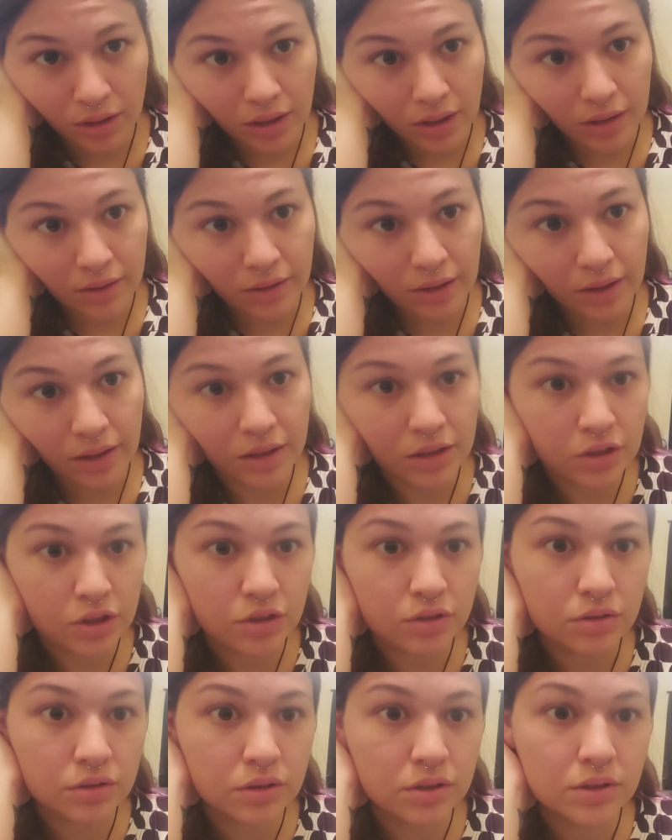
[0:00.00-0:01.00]
I had a lot of
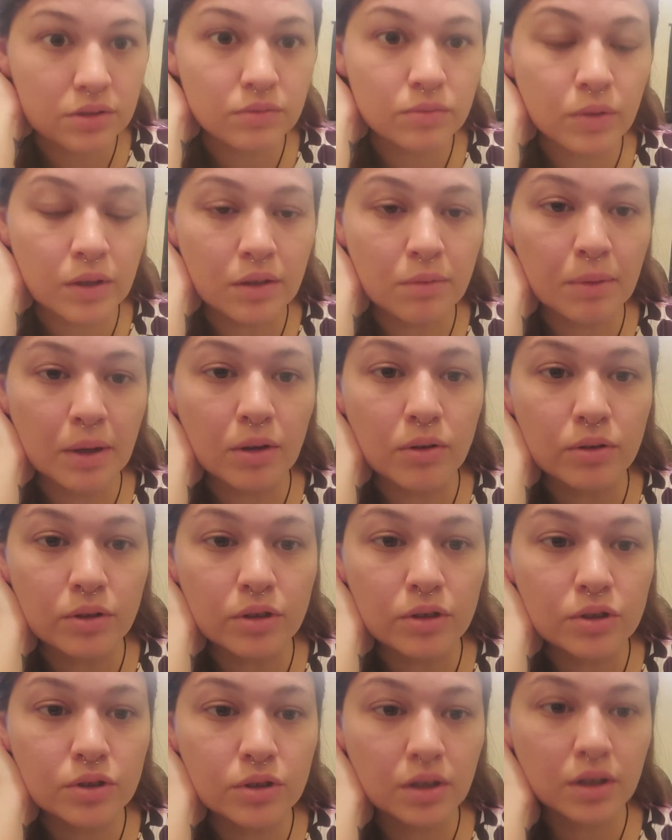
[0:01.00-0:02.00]
issues with my
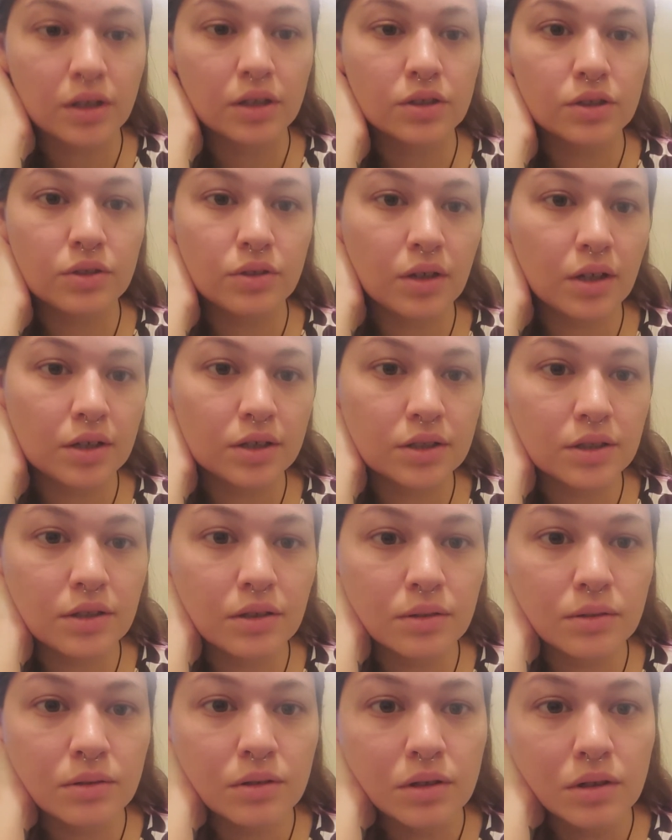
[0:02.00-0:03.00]
older truck, as you guys
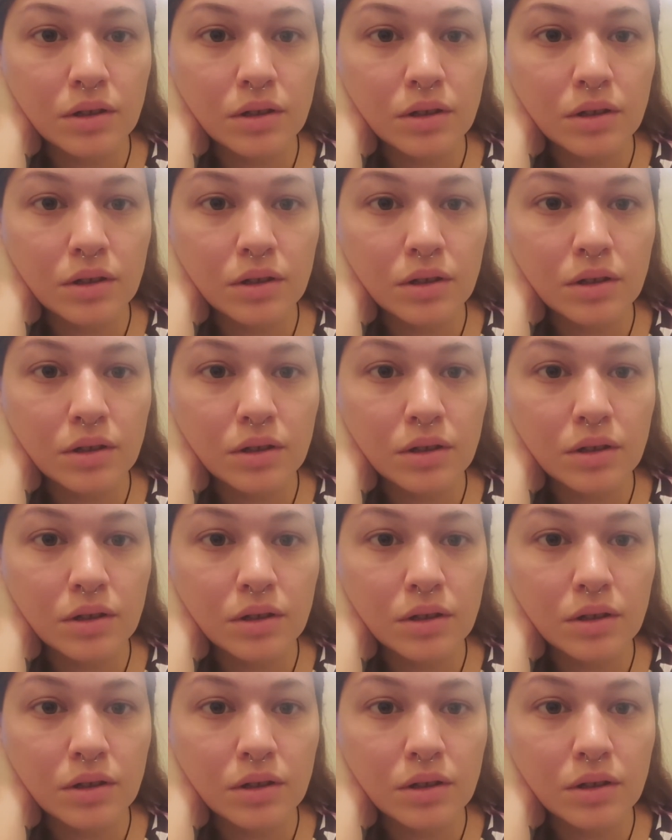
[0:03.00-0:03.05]
know.